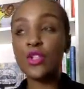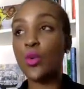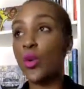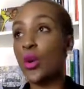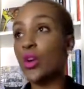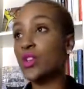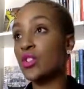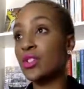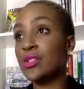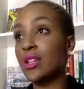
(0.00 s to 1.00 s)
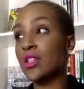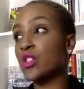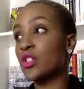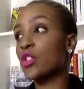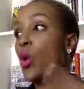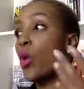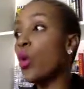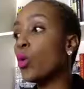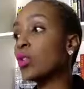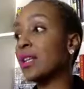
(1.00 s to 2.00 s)
or just it's just
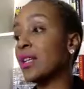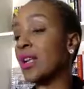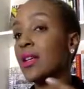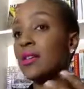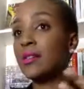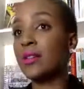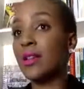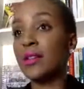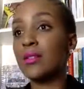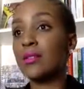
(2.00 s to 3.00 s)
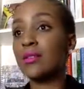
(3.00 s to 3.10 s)
old and